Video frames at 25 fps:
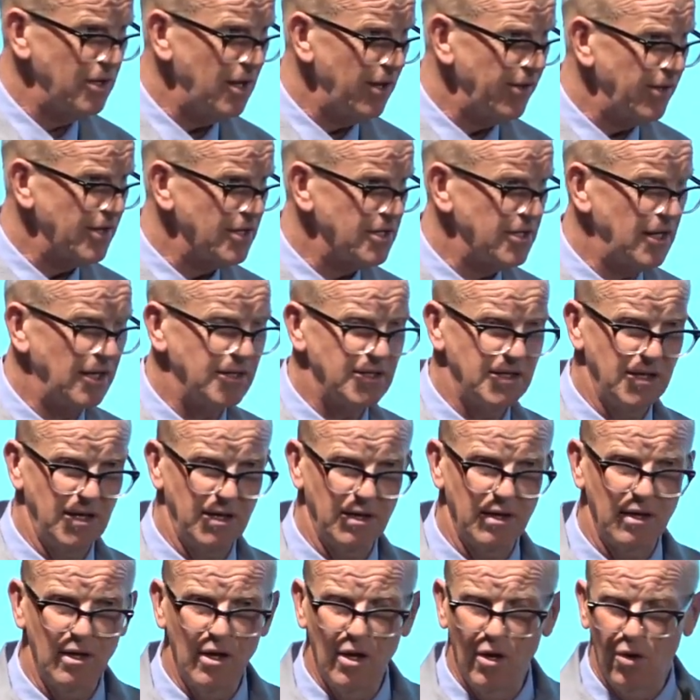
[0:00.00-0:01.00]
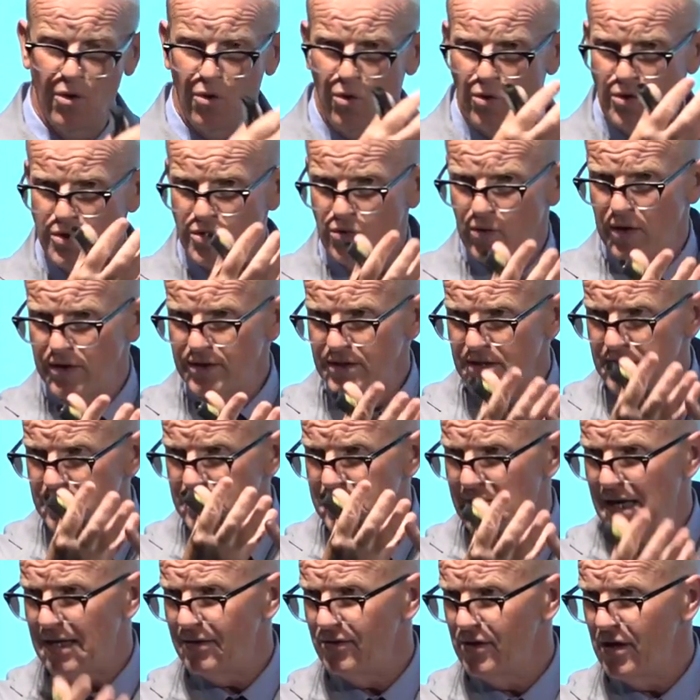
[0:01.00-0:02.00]
another setting, or to
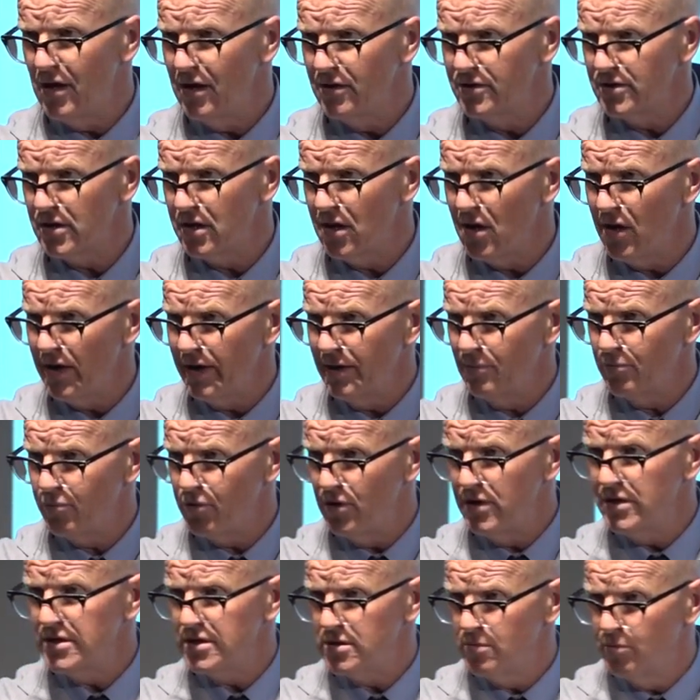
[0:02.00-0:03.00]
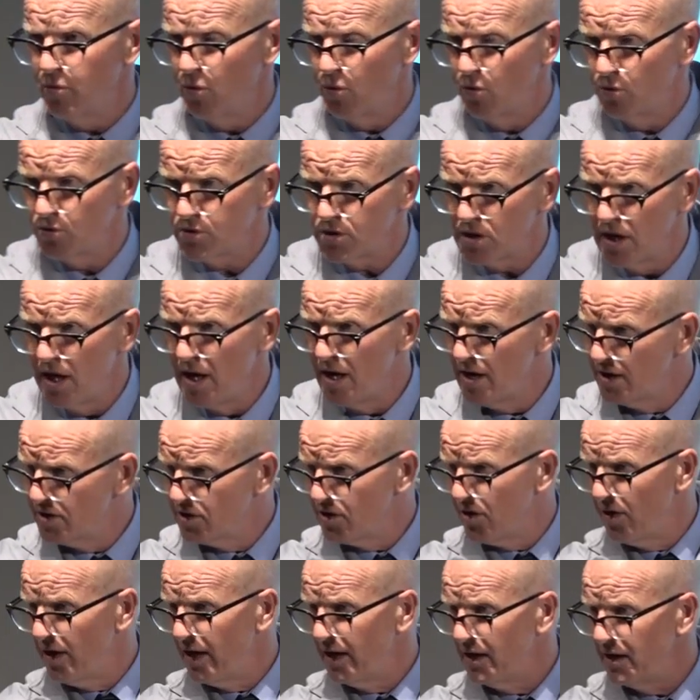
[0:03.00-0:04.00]
understand the underlying principles
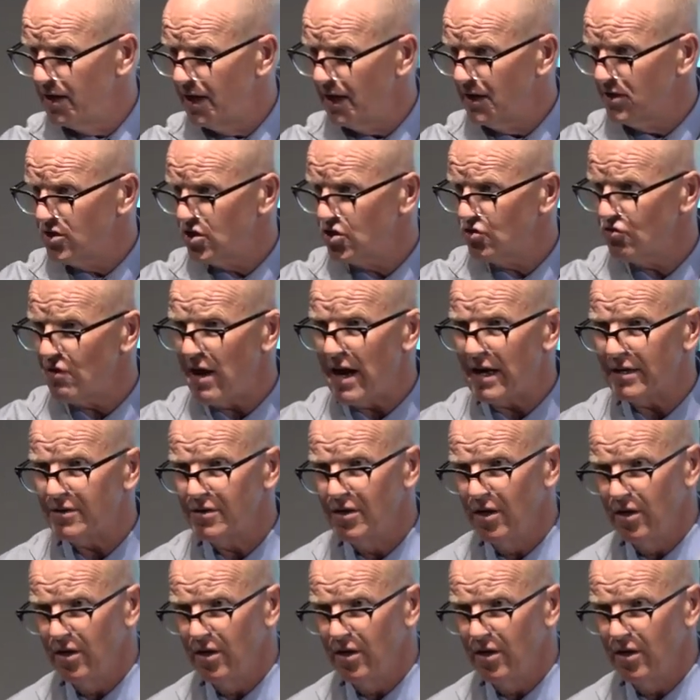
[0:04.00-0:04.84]
so they can extract